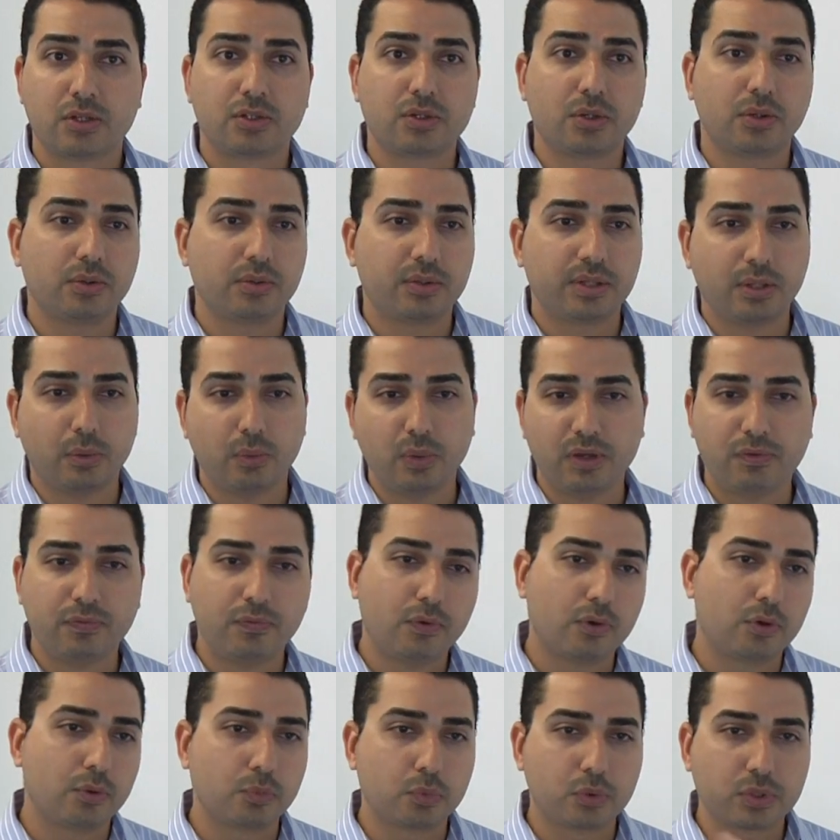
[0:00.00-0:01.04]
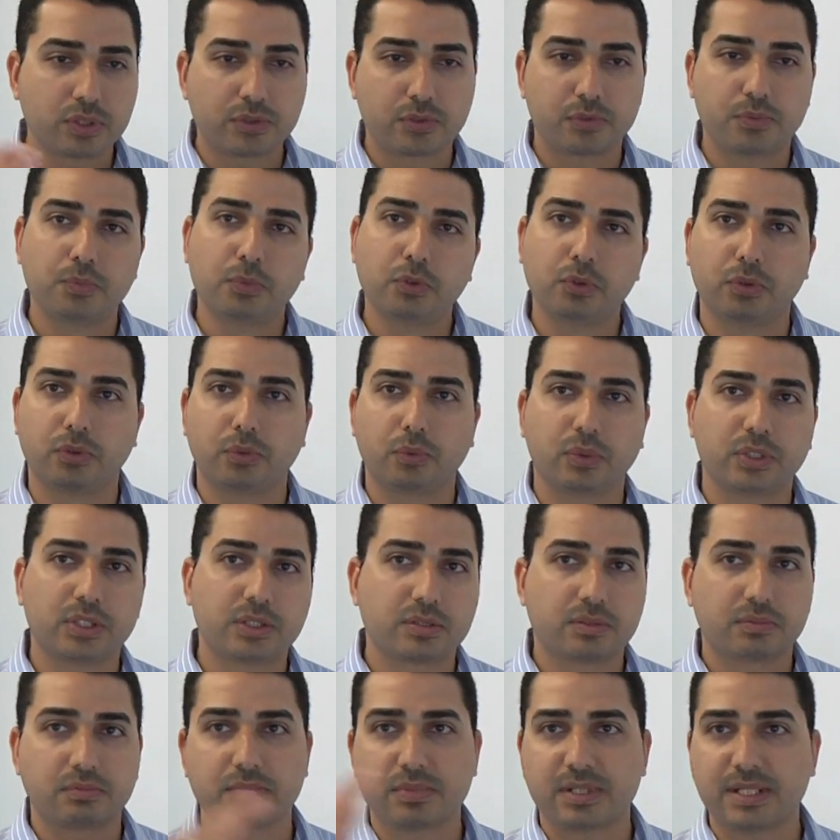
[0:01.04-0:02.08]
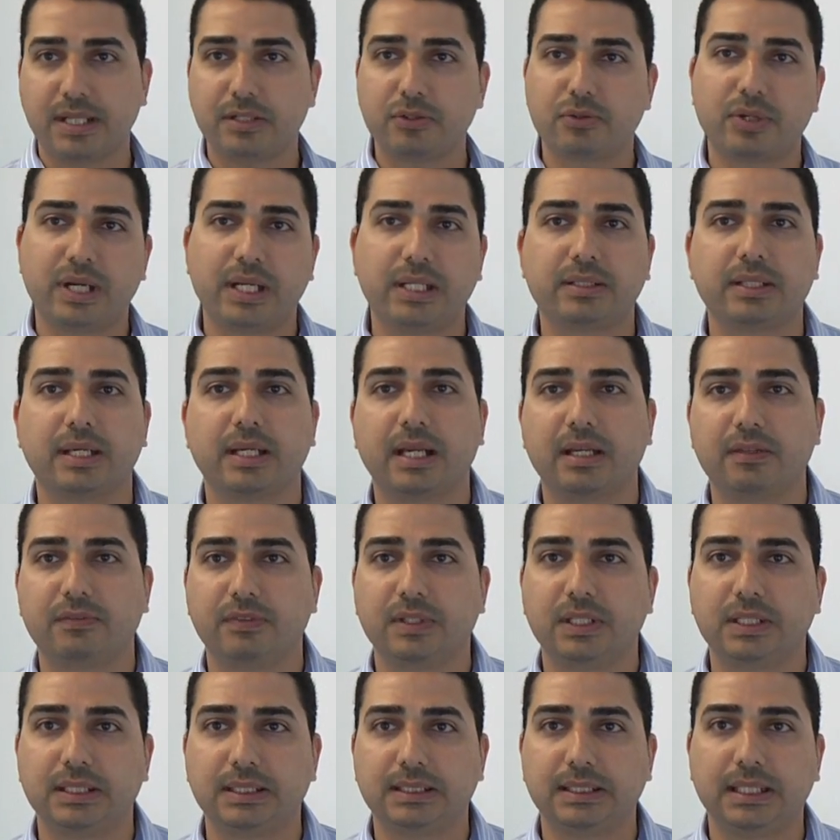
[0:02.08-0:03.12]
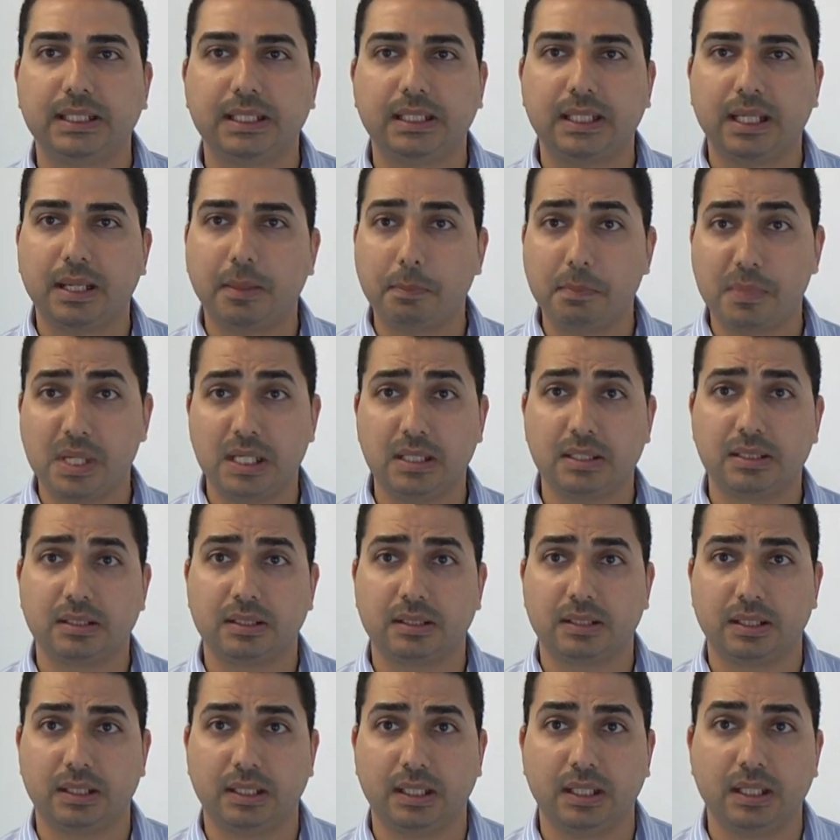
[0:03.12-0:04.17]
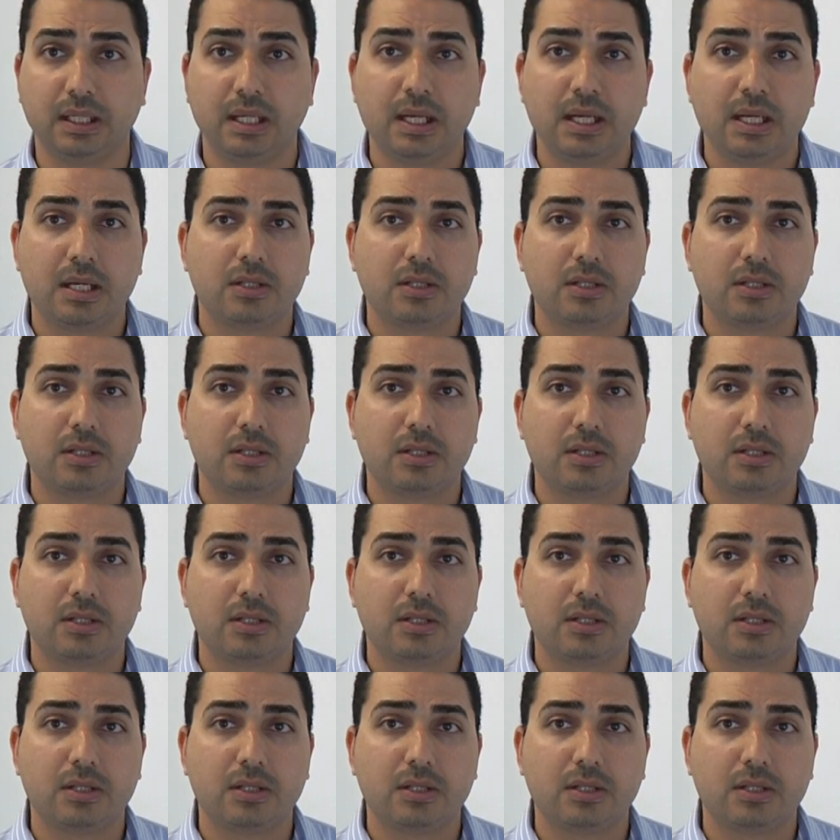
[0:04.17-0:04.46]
So the waveform was smooth, was saturating at VDD immediately.